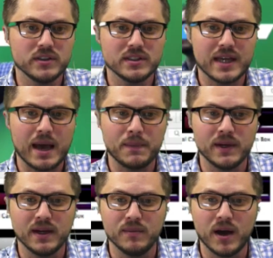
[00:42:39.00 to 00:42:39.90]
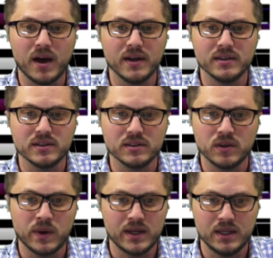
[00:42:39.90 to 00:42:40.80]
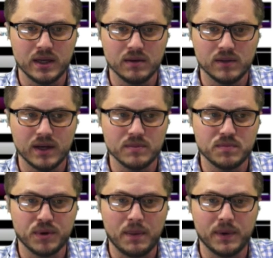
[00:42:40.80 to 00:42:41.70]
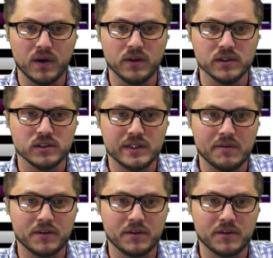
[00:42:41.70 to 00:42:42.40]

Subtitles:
is happening and my audience has no idea that I'm prepping all this stuff